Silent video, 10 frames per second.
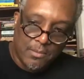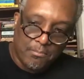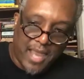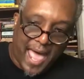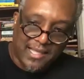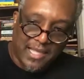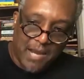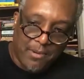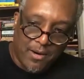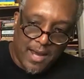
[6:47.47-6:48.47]
Black
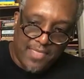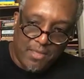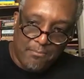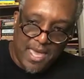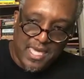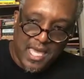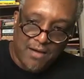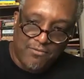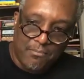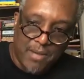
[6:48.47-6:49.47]
Labor and the Making
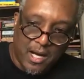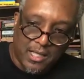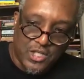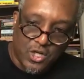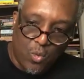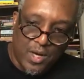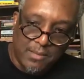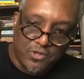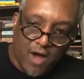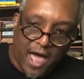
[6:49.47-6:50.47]
of America, Joe
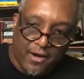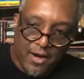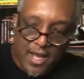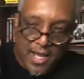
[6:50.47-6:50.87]
William Trotter.